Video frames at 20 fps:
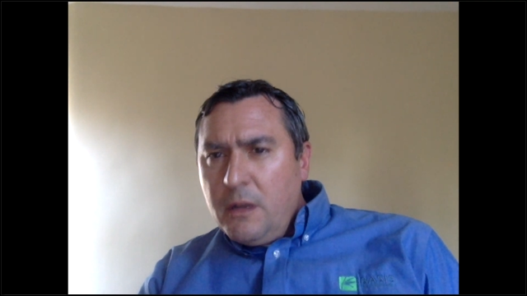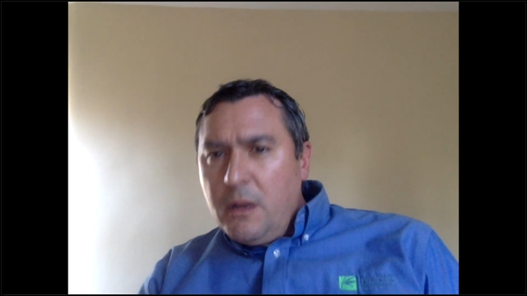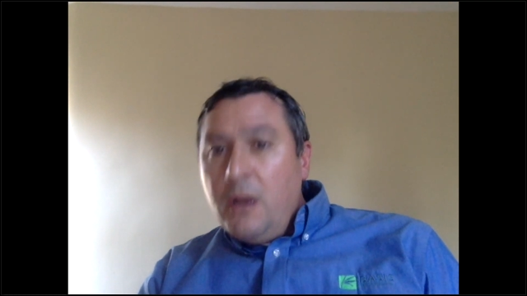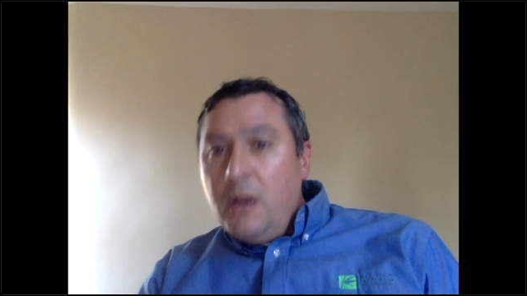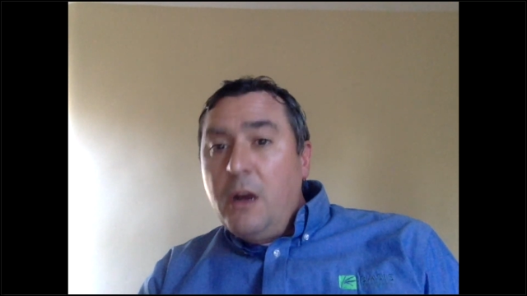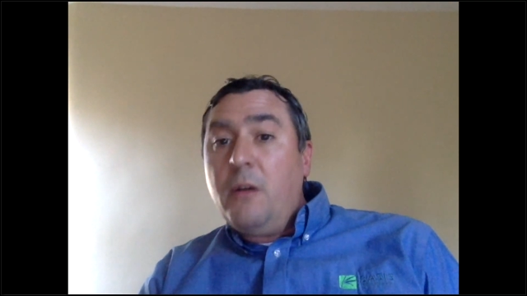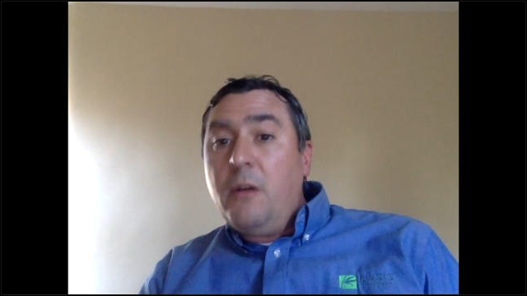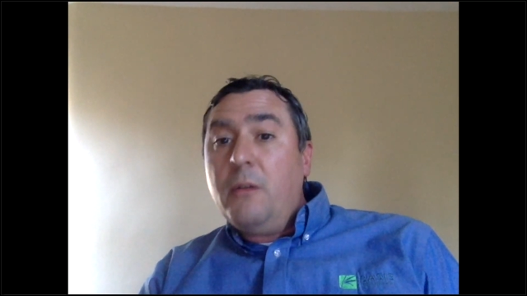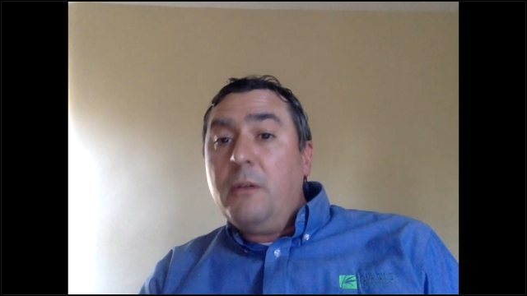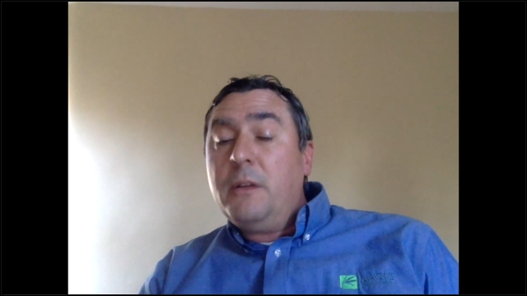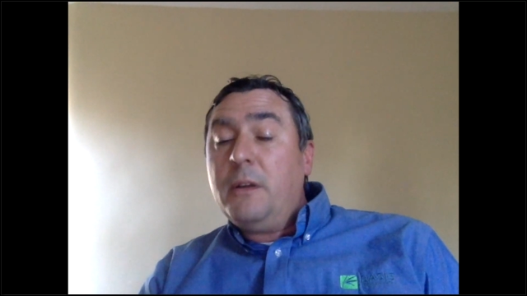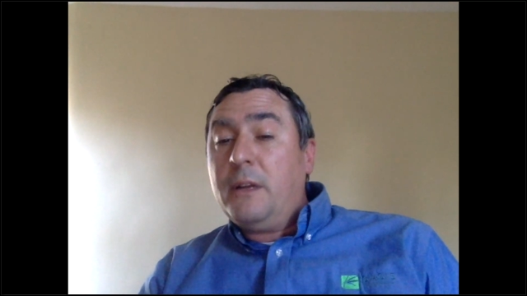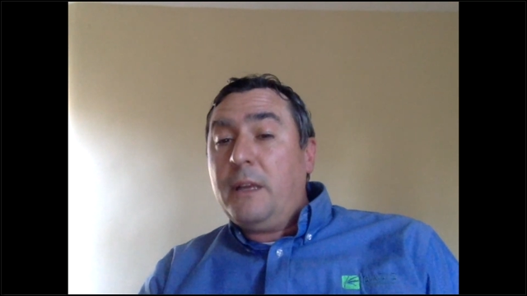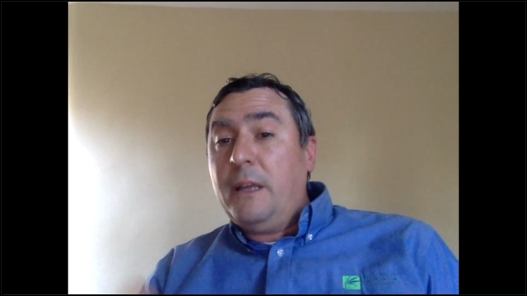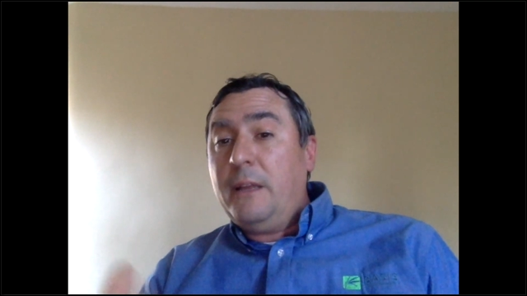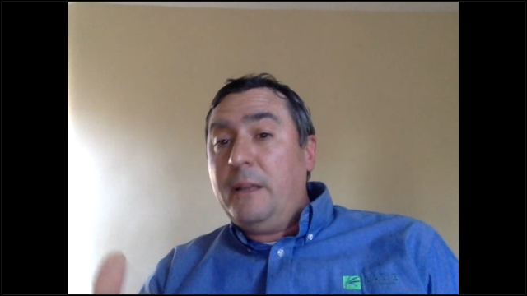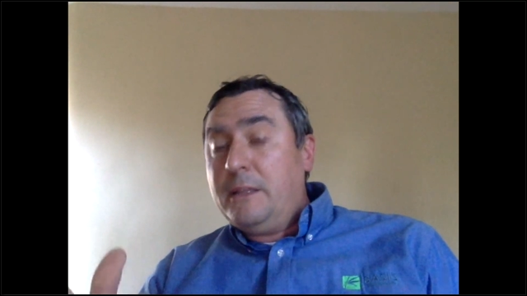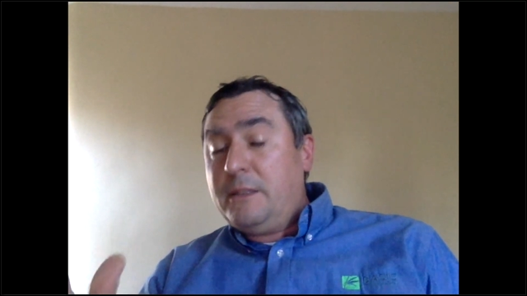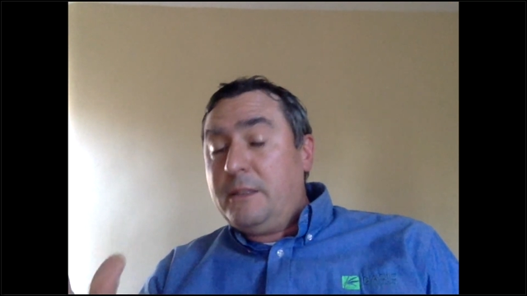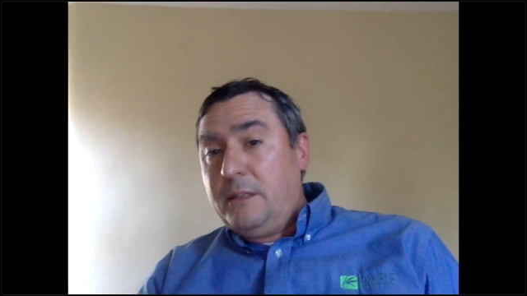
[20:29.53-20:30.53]
Oh,
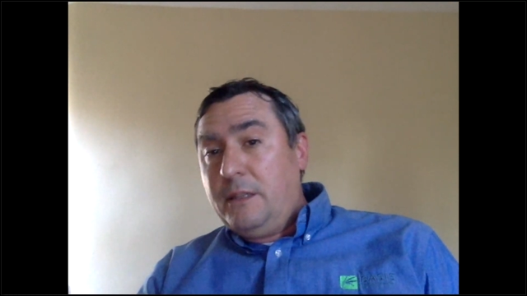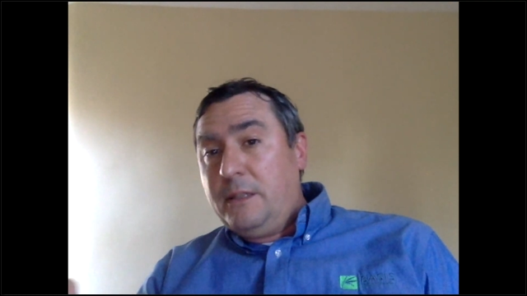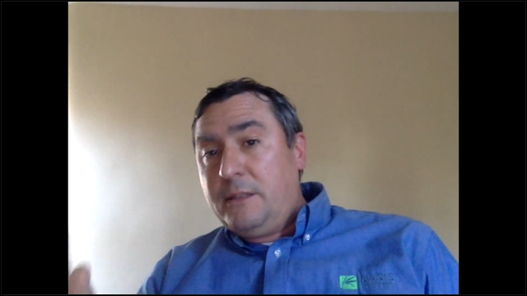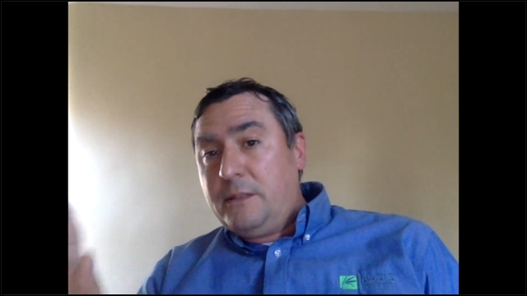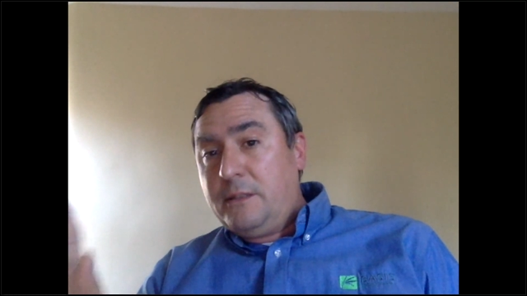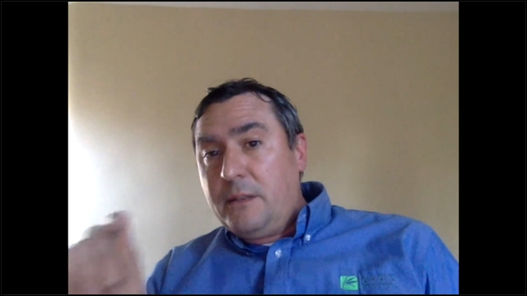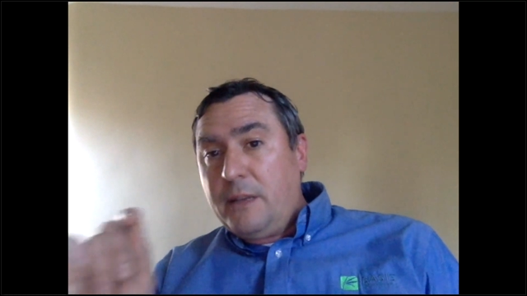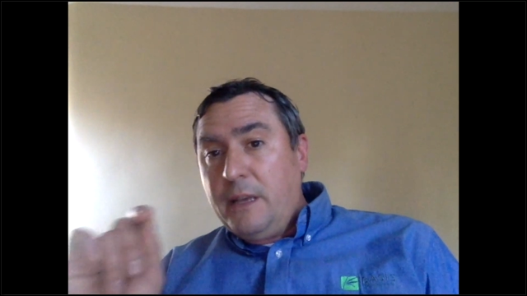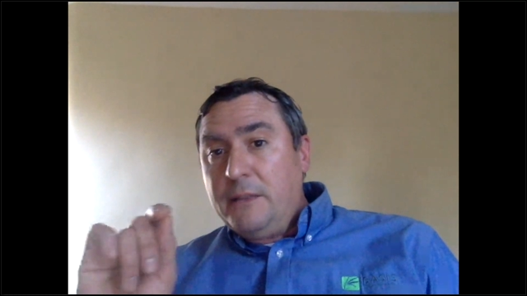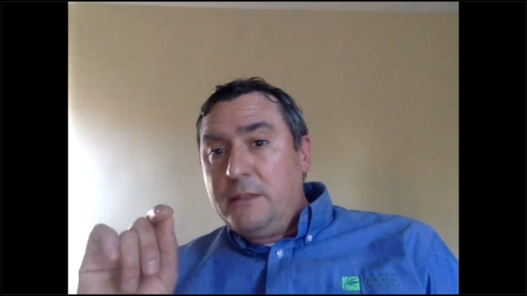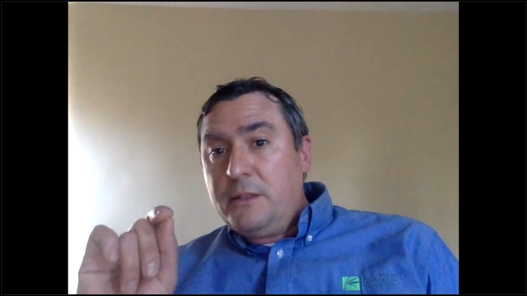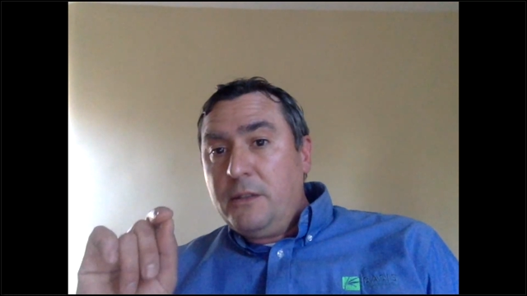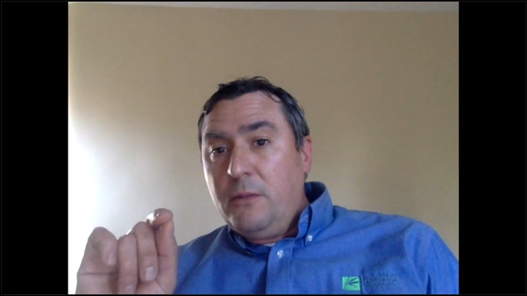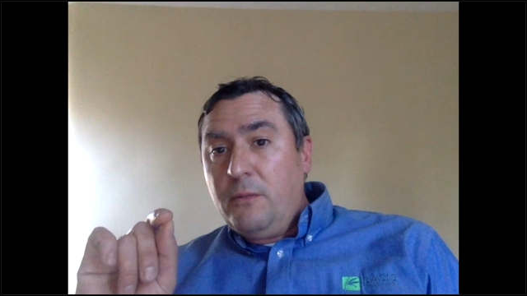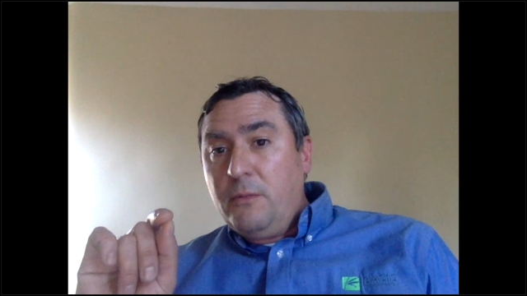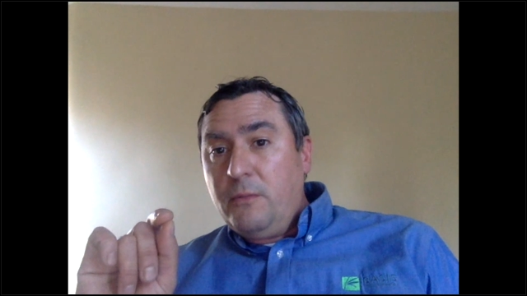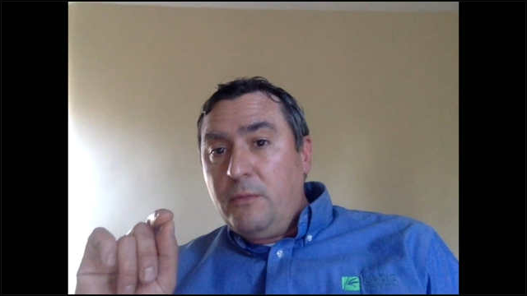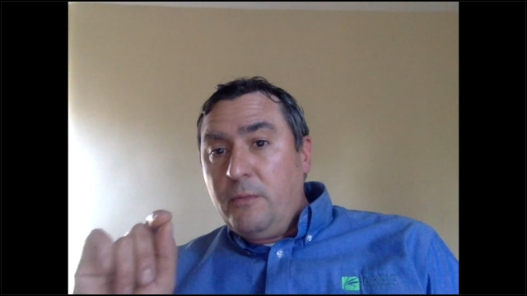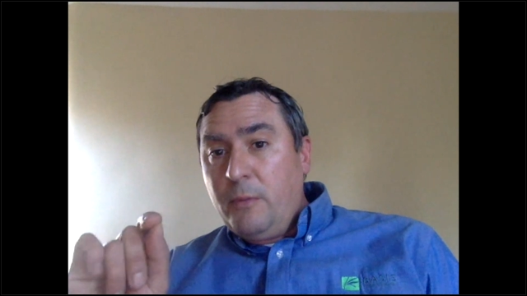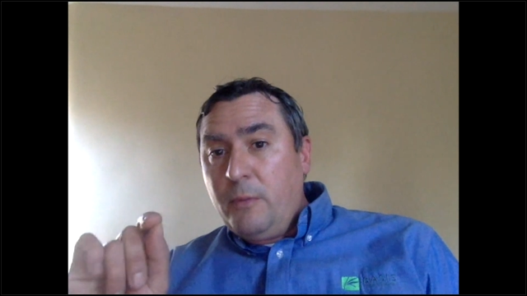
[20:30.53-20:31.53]
okay, okay,
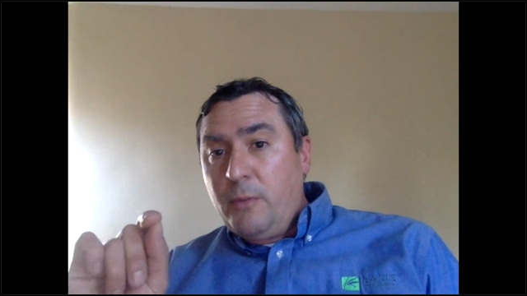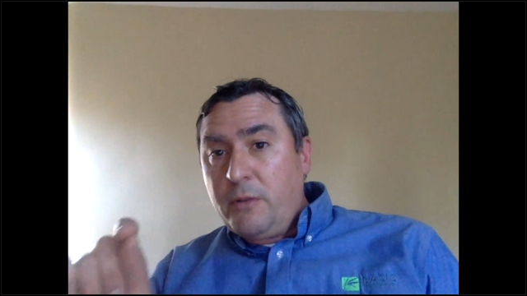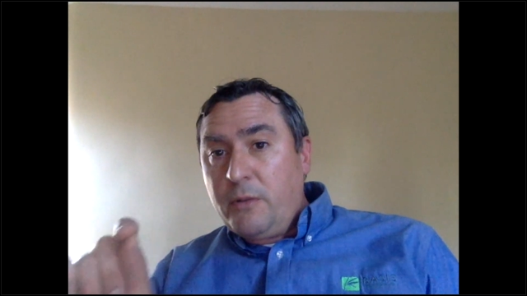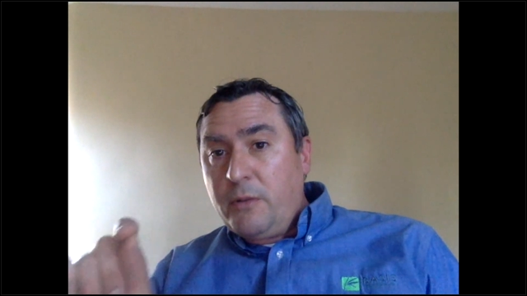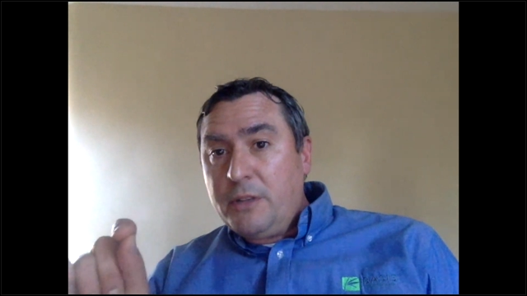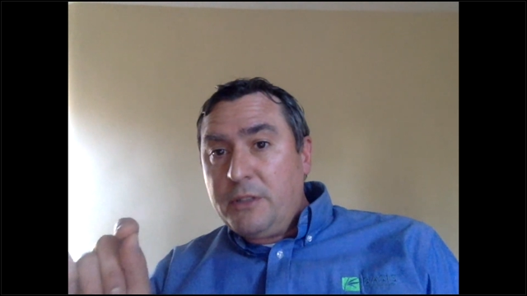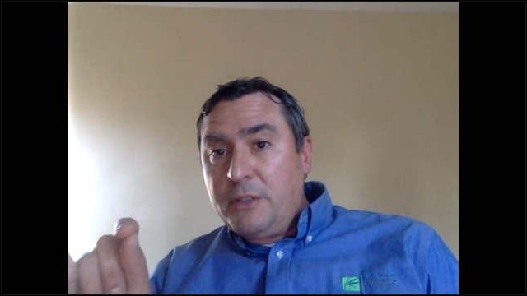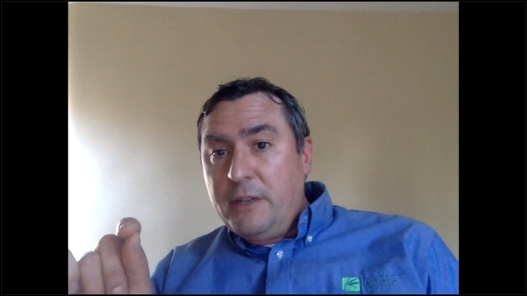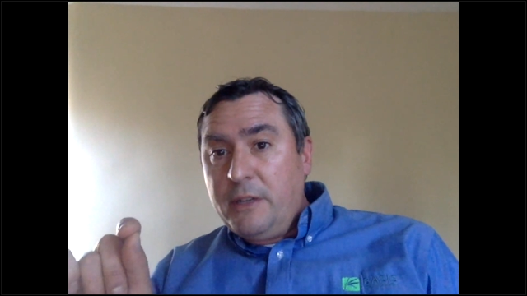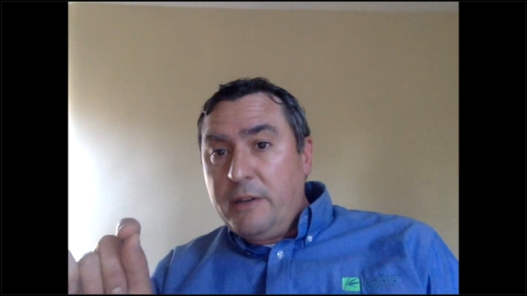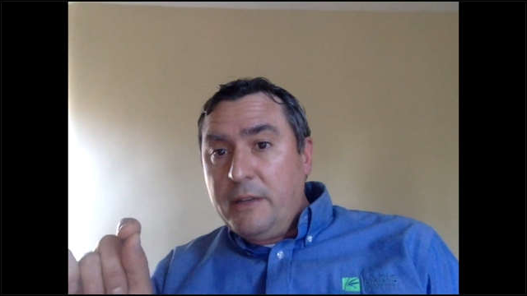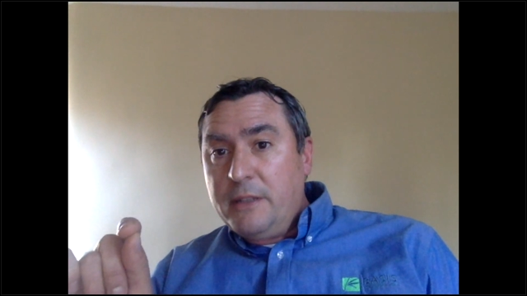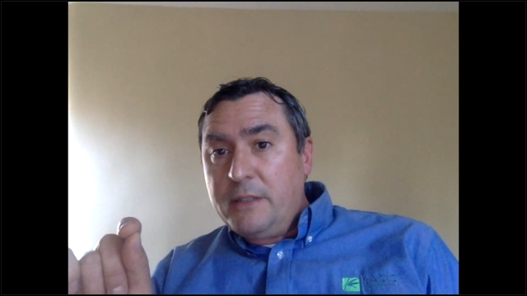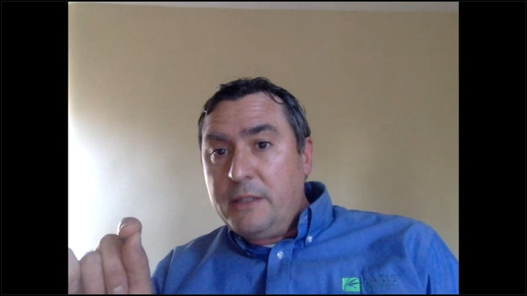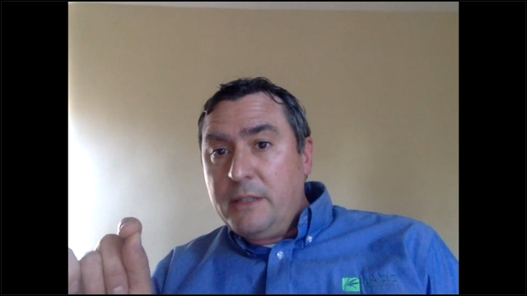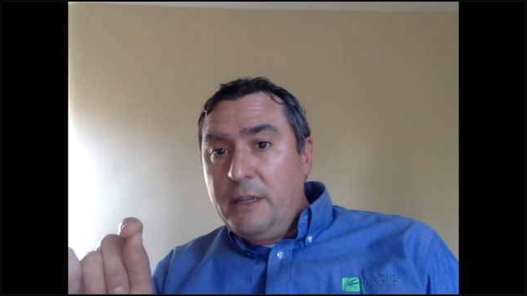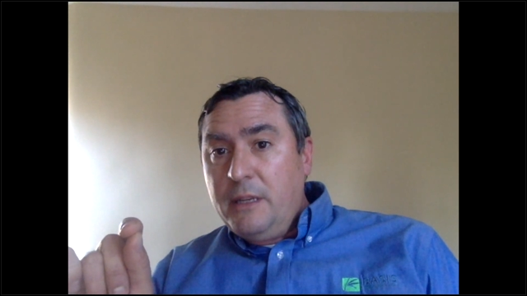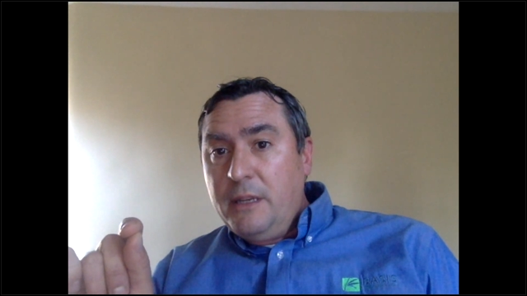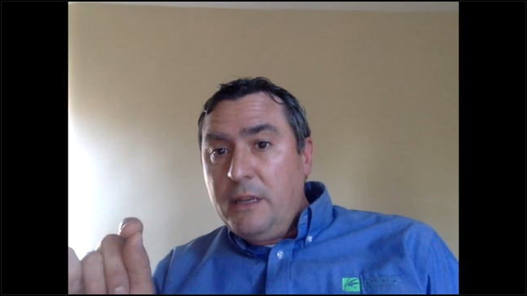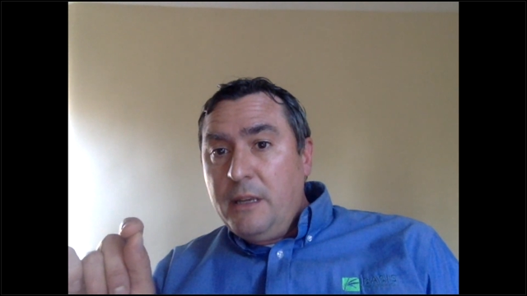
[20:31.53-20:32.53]
so one more question here I
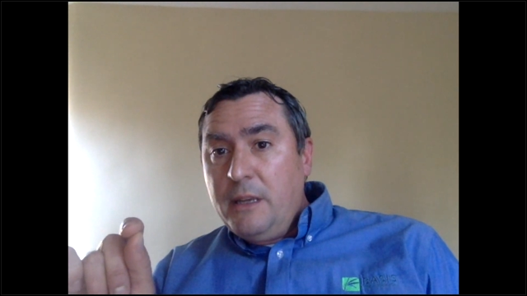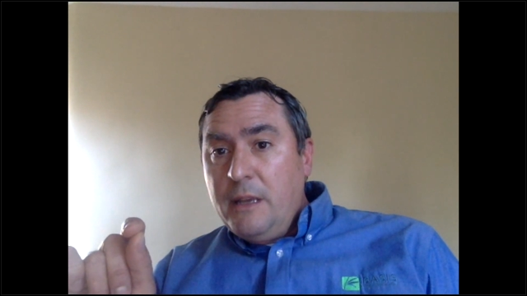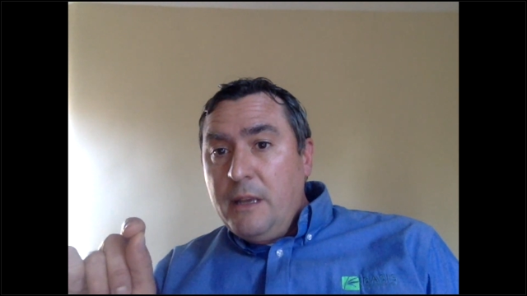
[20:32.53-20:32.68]
see.